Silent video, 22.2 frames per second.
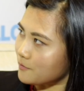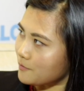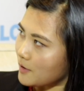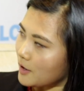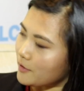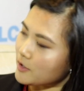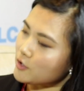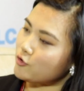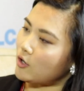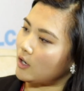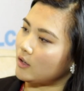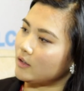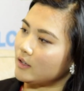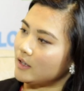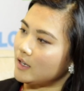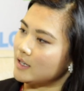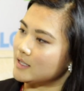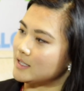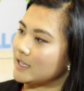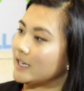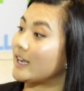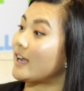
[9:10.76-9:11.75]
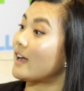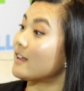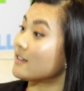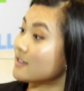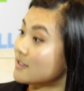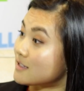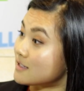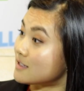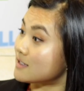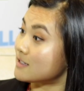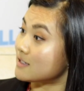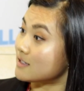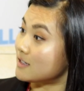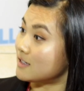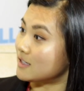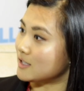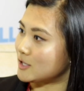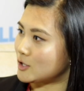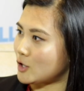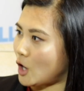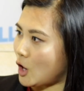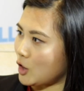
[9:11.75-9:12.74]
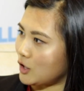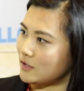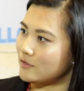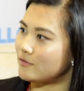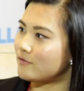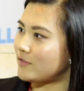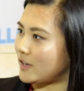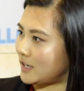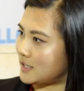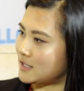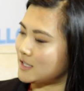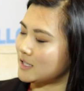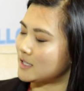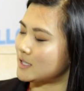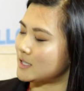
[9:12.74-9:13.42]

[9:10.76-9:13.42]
very strongly is against a solid fixed